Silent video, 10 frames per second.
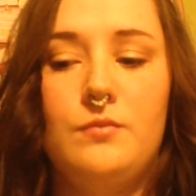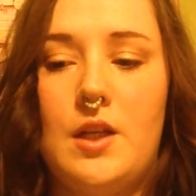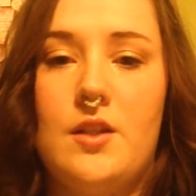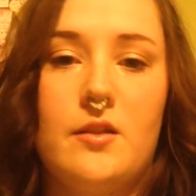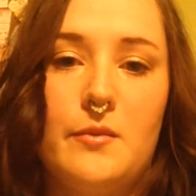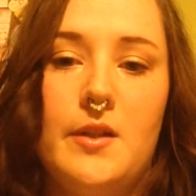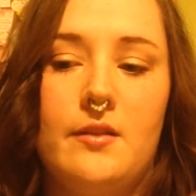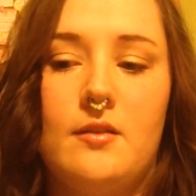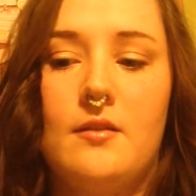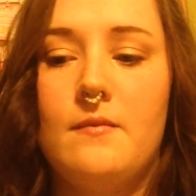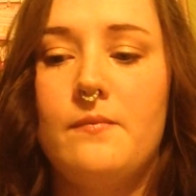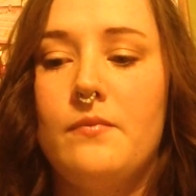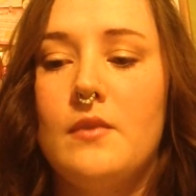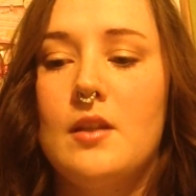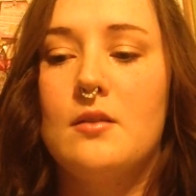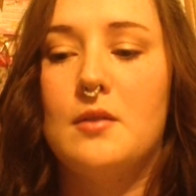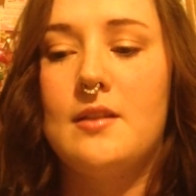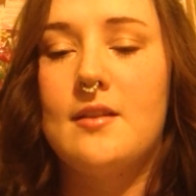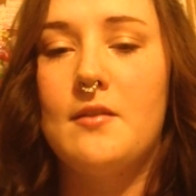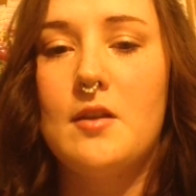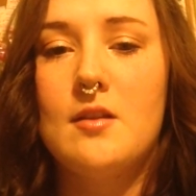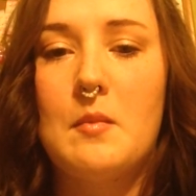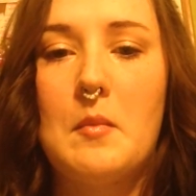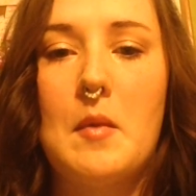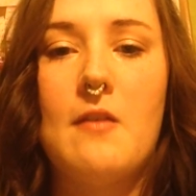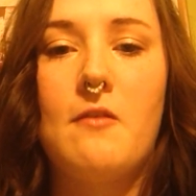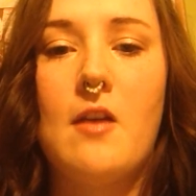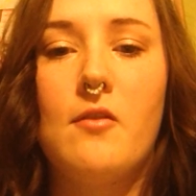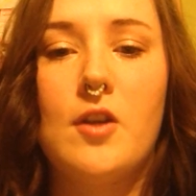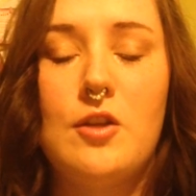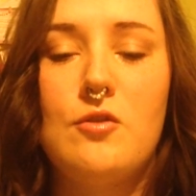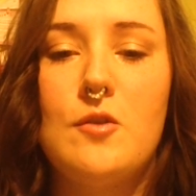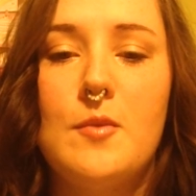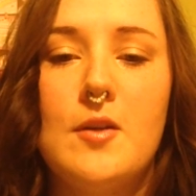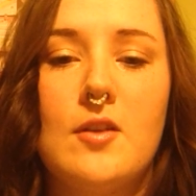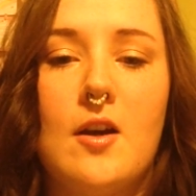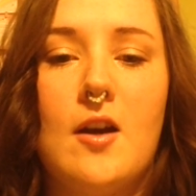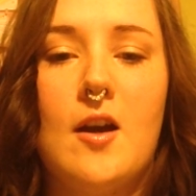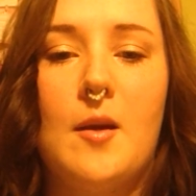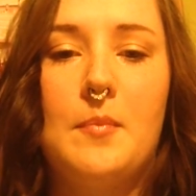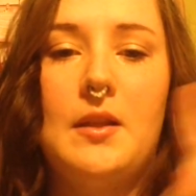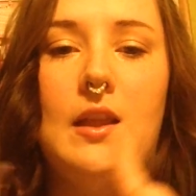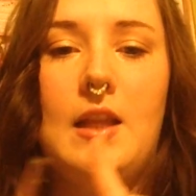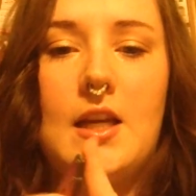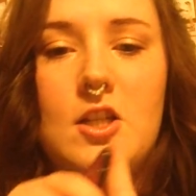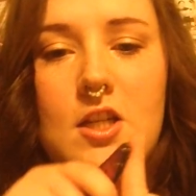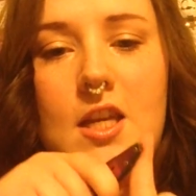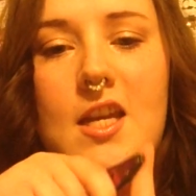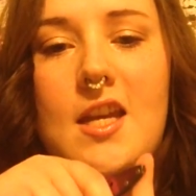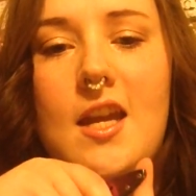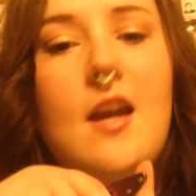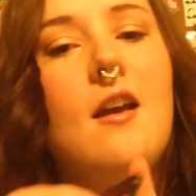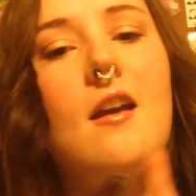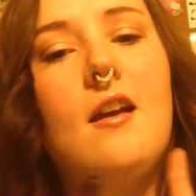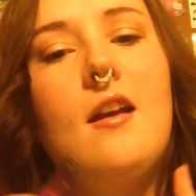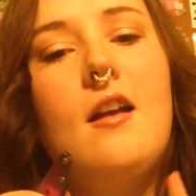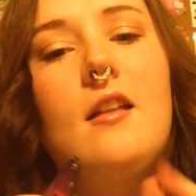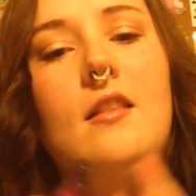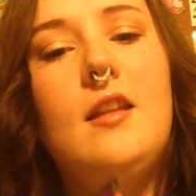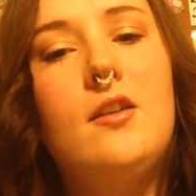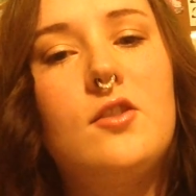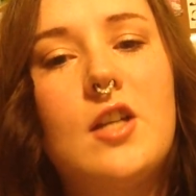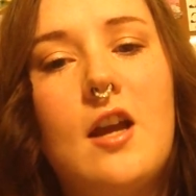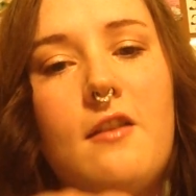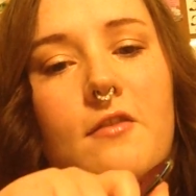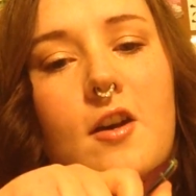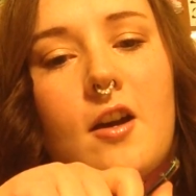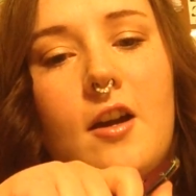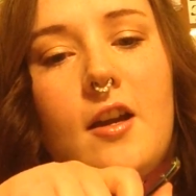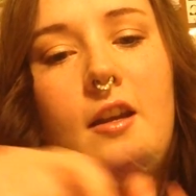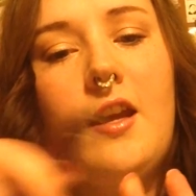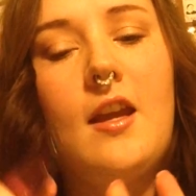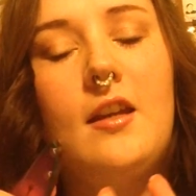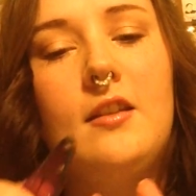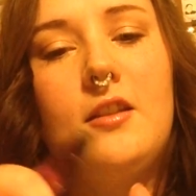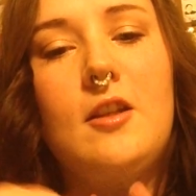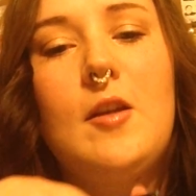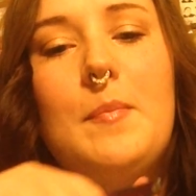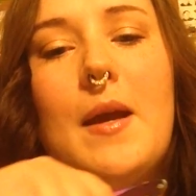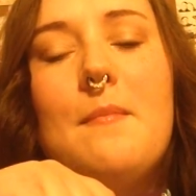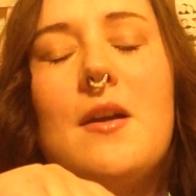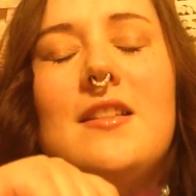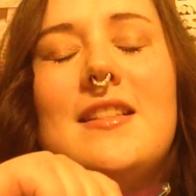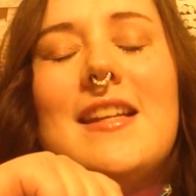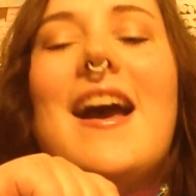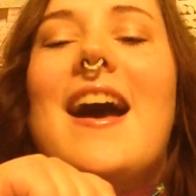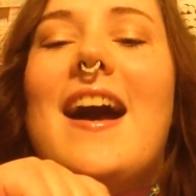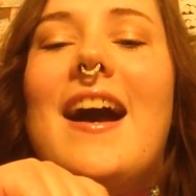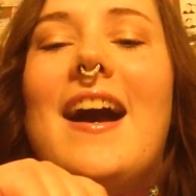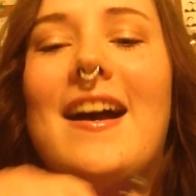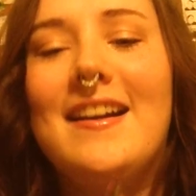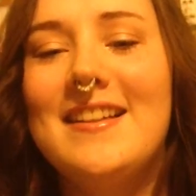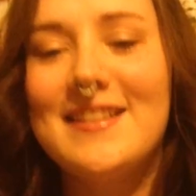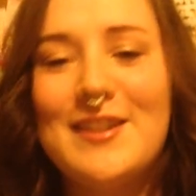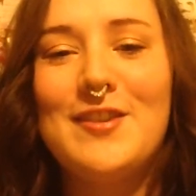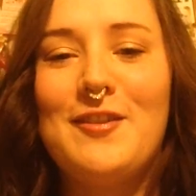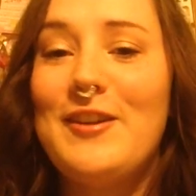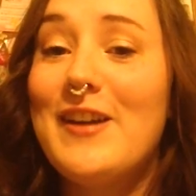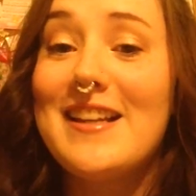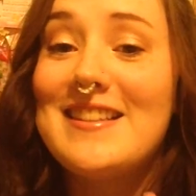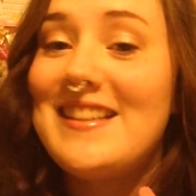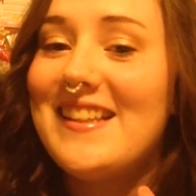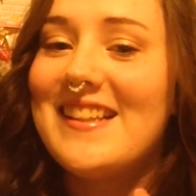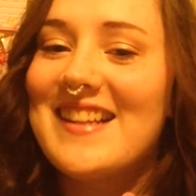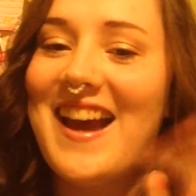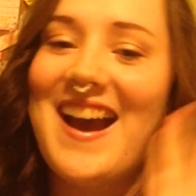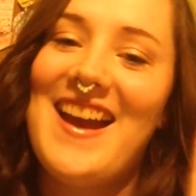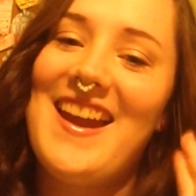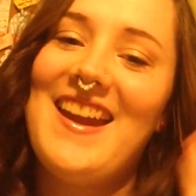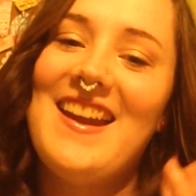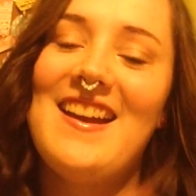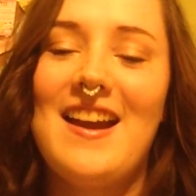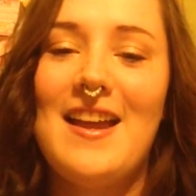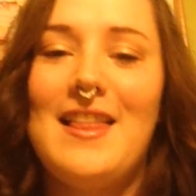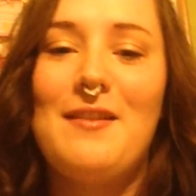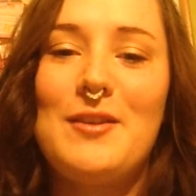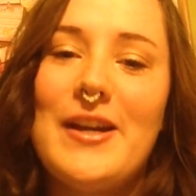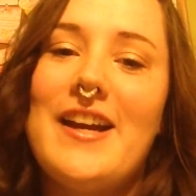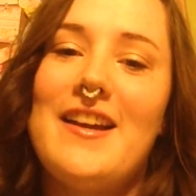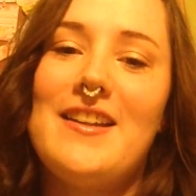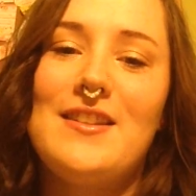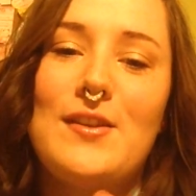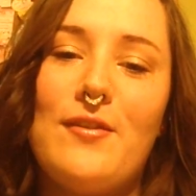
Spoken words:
I just was. 27. Some of my favorite YouTubers are Plush Tea, Little Shy Fawn, and Cutie Pie Marzia. So if you guys see this, hi! I love you guys.